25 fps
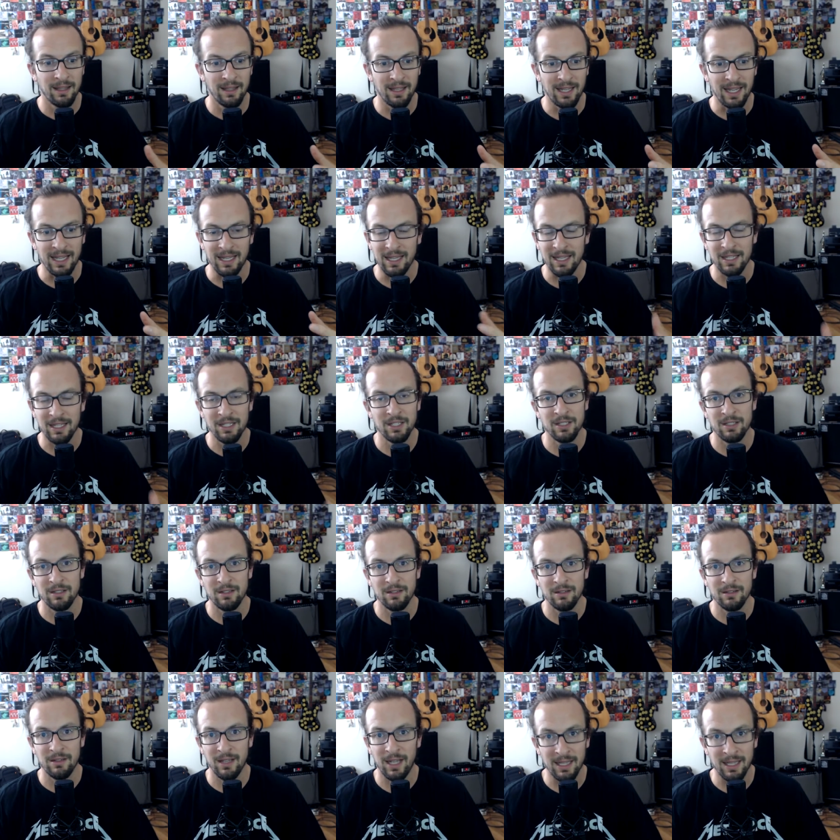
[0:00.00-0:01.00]
And they just,
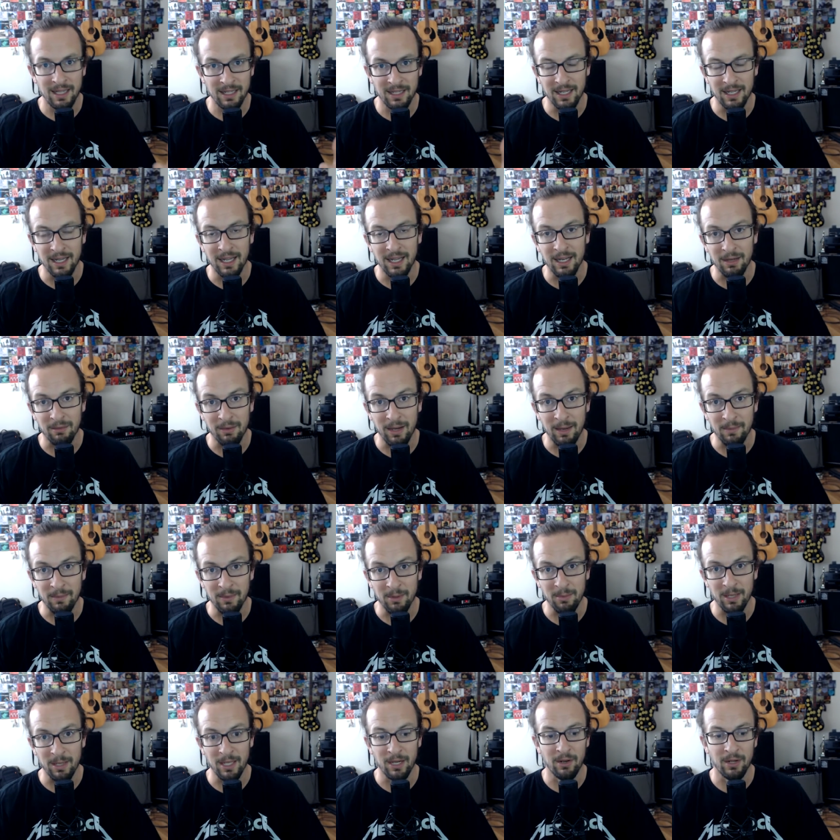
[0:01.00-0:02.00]
I think they kind of crapped
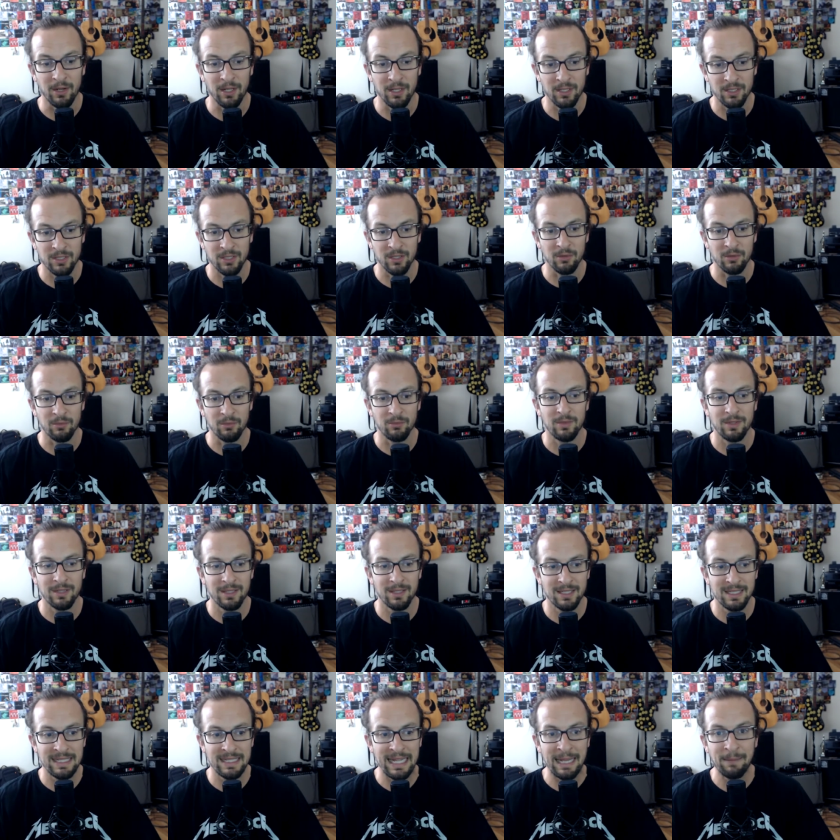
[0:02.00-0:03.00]
the bed on it. So
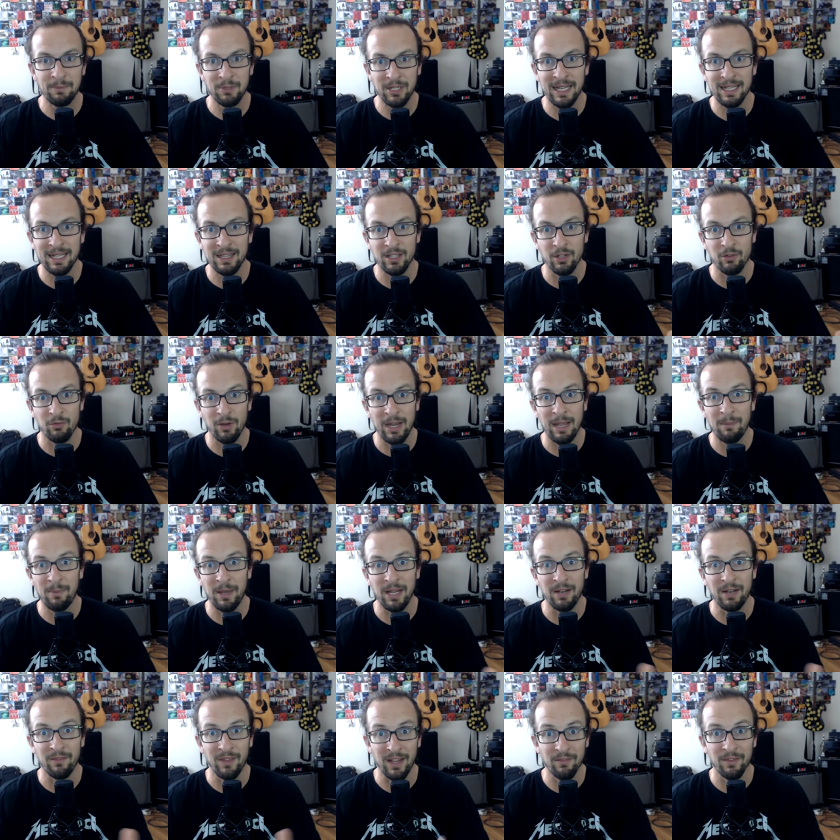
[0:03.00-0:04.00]
Snapchat the crap
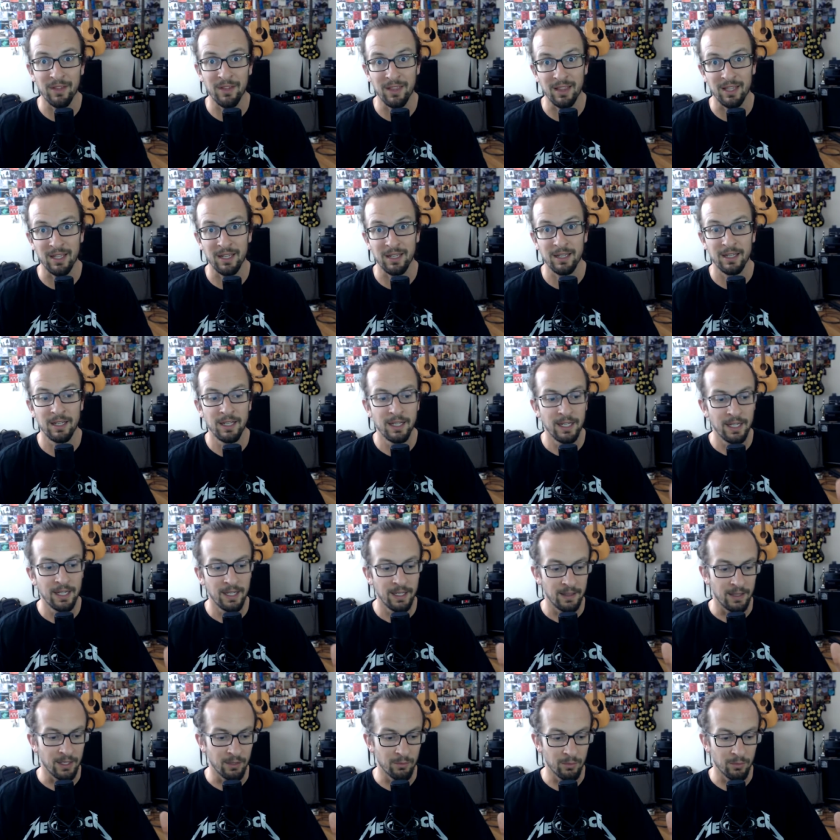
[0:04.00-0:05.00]
out of everything.
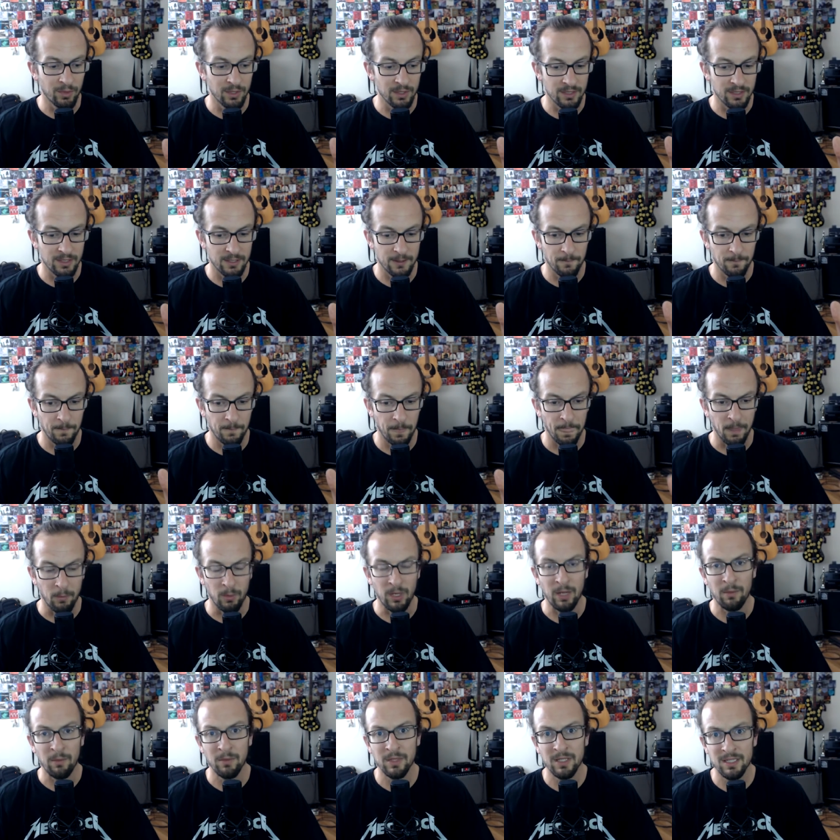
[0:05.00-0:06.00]
There was,
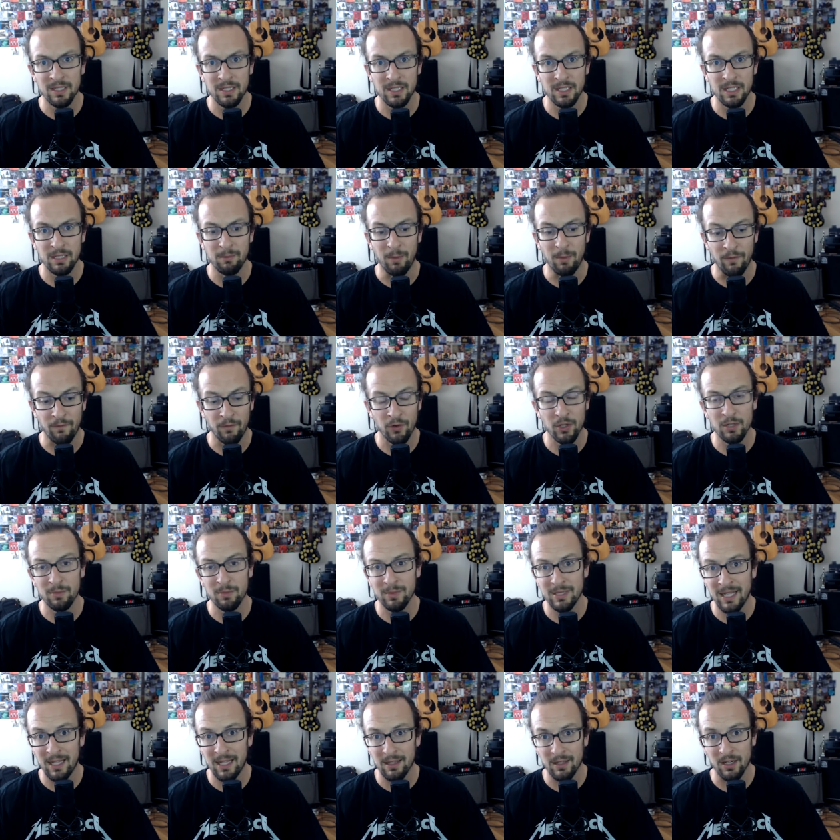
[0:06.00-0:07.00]
when I went to see my first
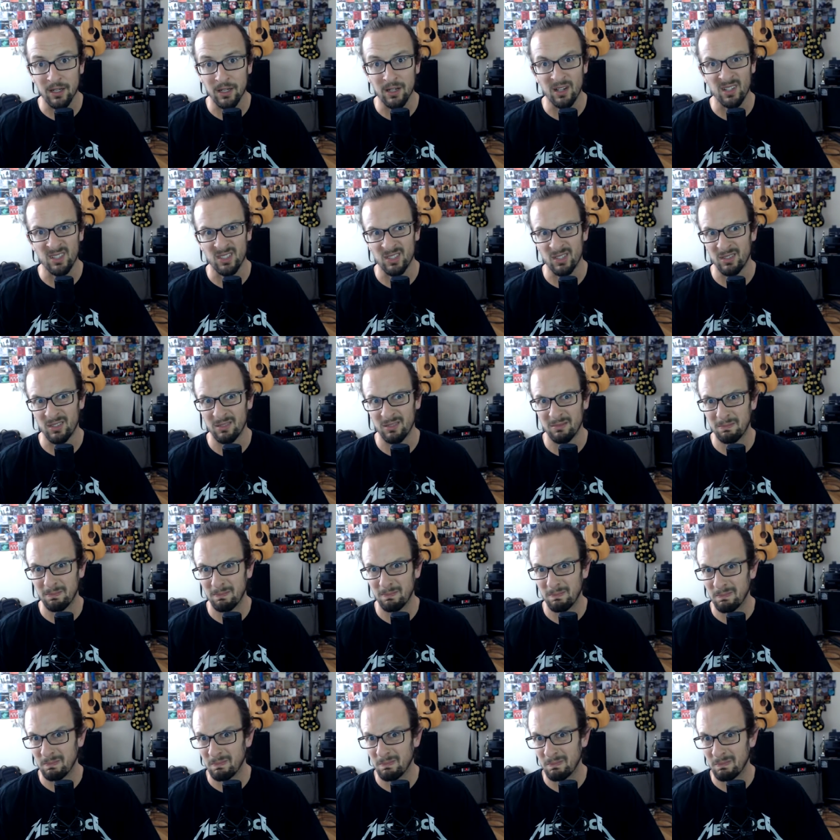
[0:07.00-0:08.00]
Metallica concert,
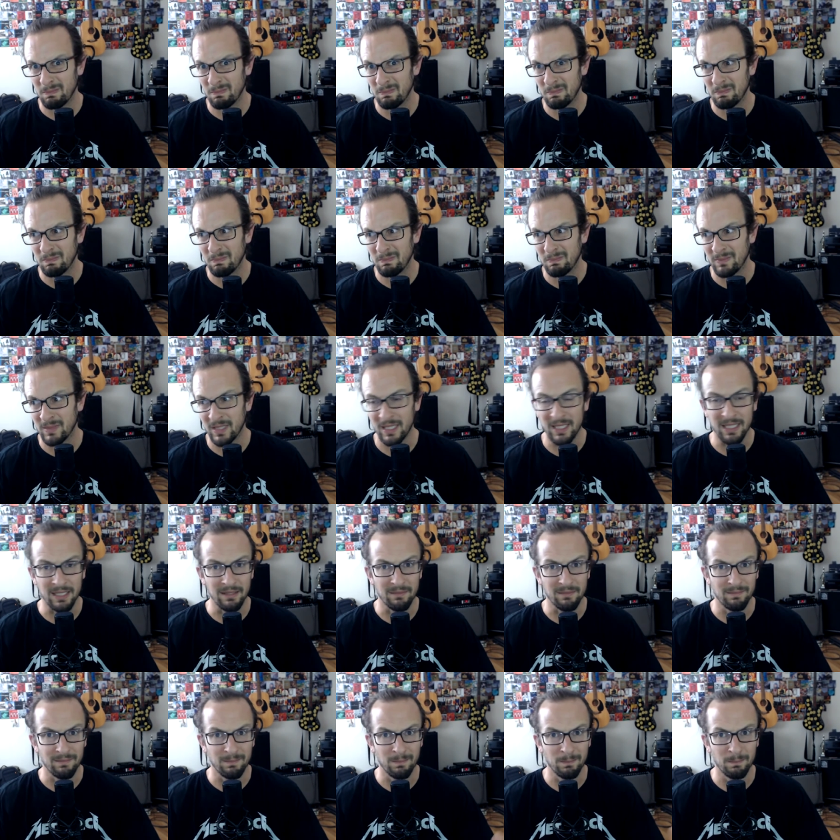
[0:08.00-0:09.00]

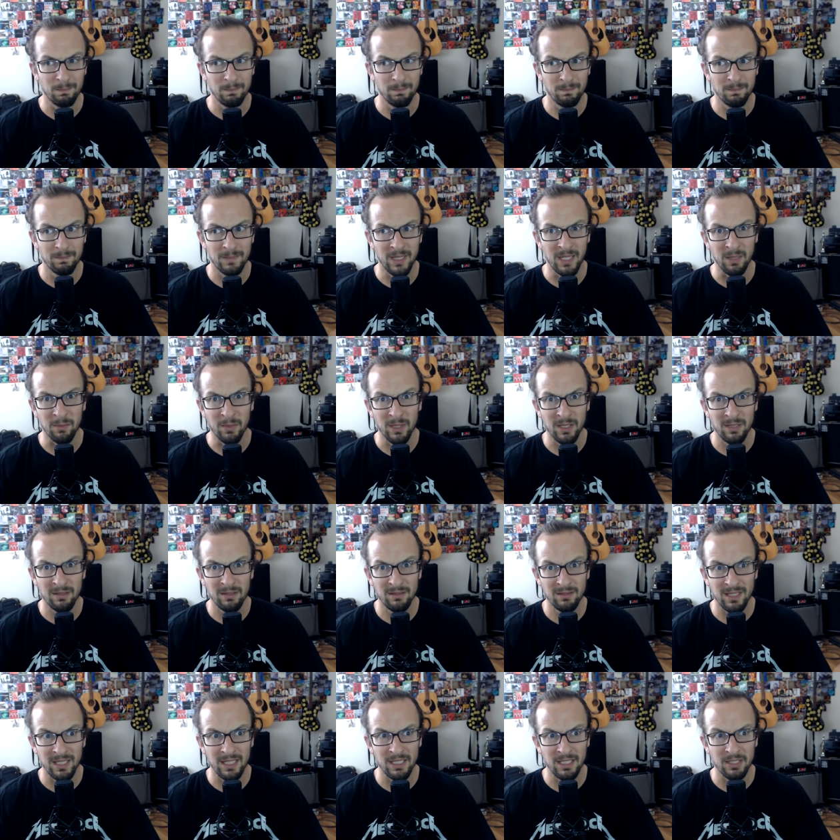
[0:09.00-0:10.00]
91,
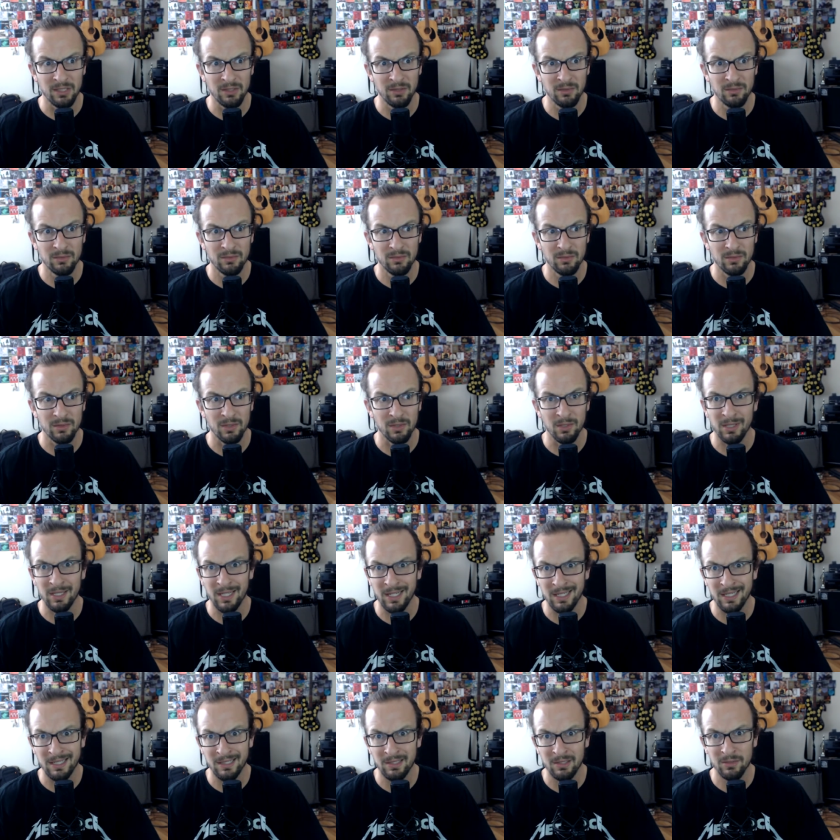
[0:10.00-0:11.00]
92, early
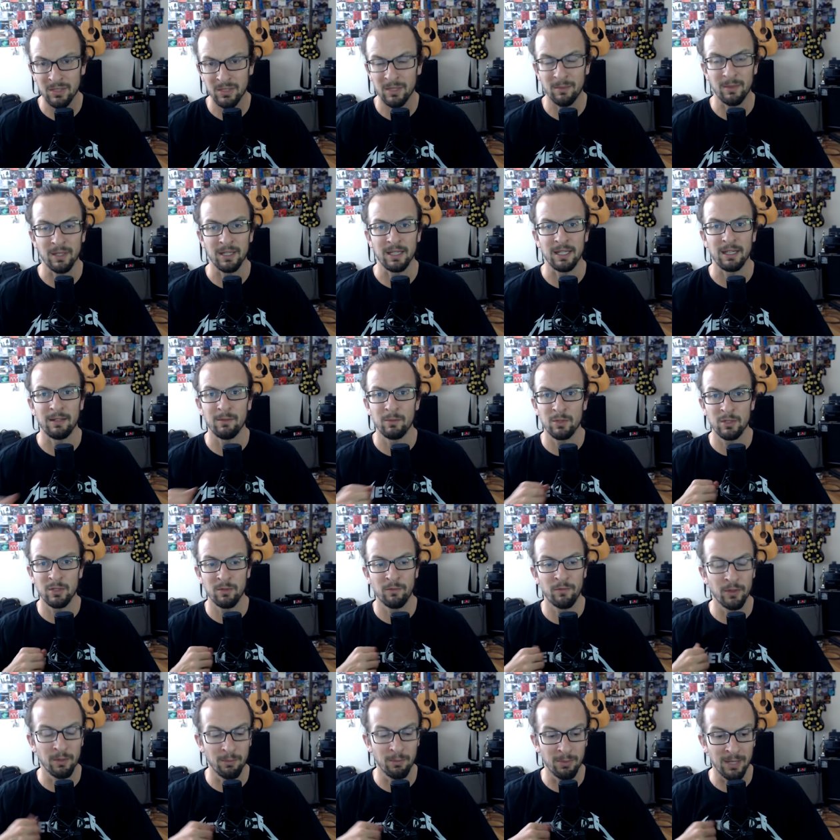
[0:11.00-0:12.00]
92, something like that. It was
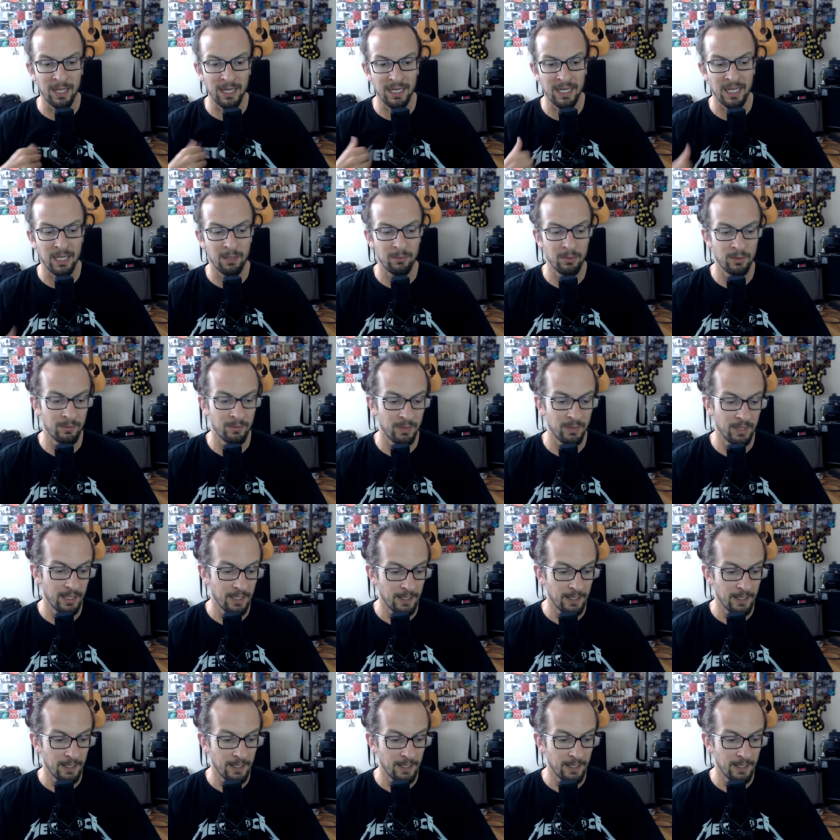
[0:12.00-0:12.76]
for the Black Album.